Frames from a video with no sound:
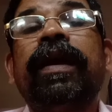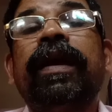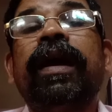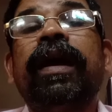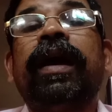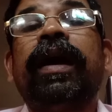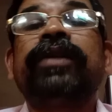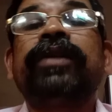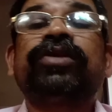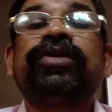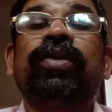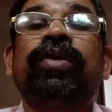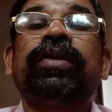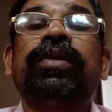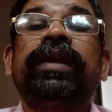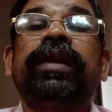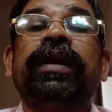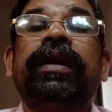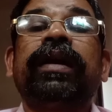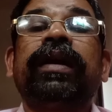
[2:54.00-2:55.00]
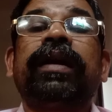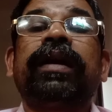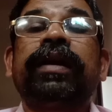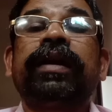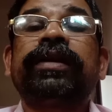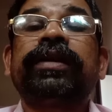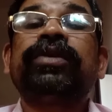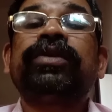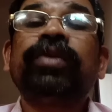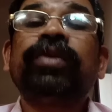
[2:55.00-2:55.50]
And so they
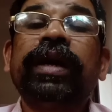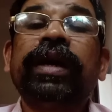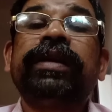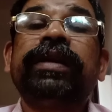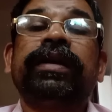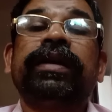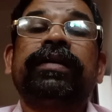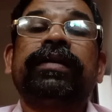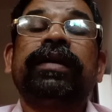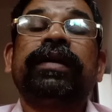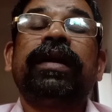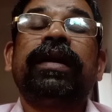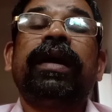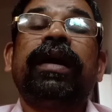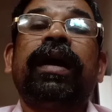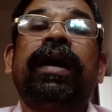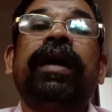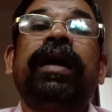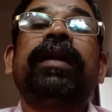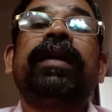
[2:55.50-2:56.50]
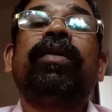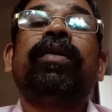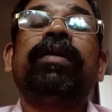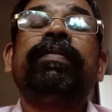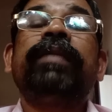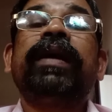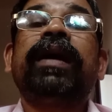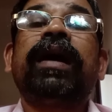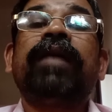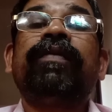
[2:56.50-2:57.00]
collected together, and on
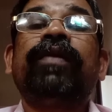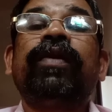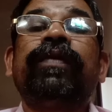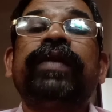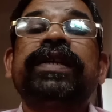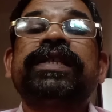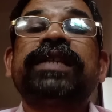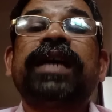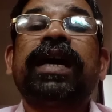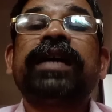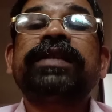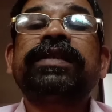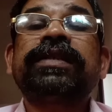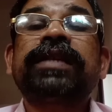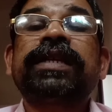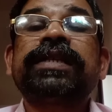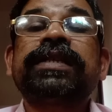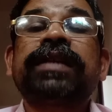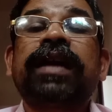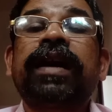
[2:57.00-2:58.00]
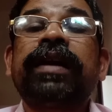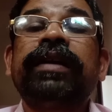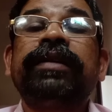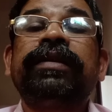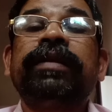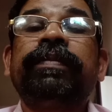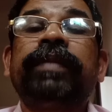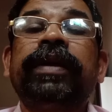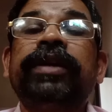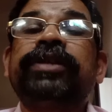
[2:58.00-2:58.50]
behalf of Shastra
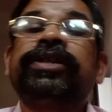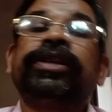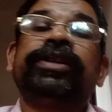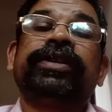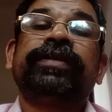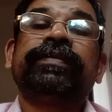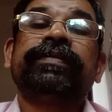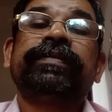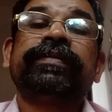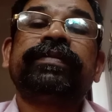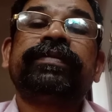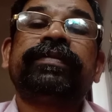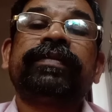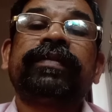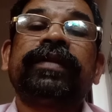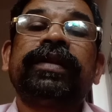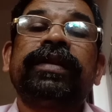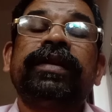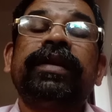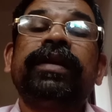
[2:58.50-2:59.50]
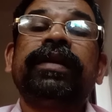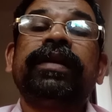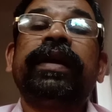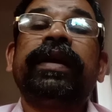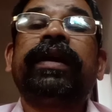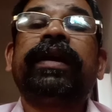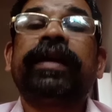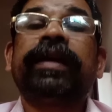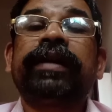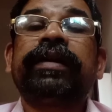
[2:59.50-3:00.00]
Sahitya Parishad, they
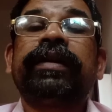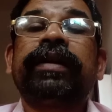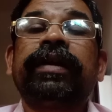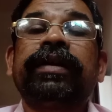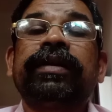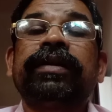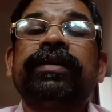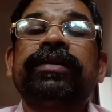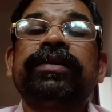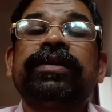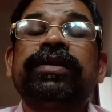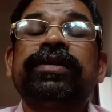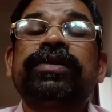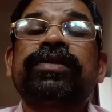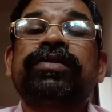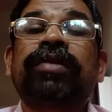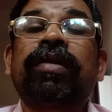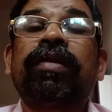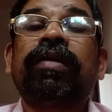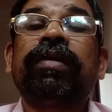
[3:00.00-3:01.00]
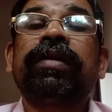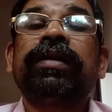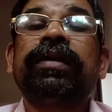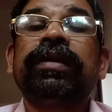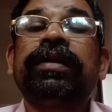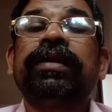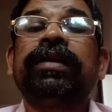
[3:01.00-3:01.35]
conducted a strong